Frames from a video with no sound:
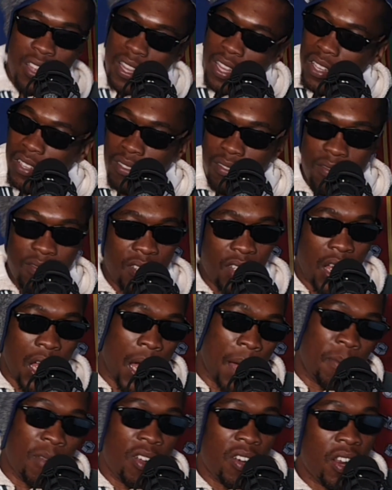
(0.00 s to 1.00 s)
Hey,
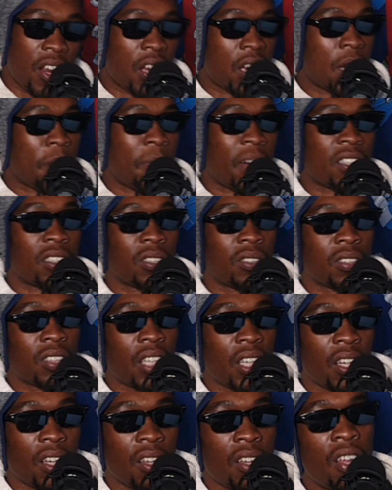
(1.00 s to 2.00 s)
I'm not at liberty to
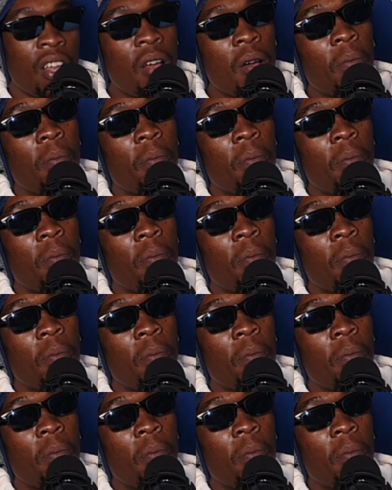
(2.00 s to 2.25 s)
say.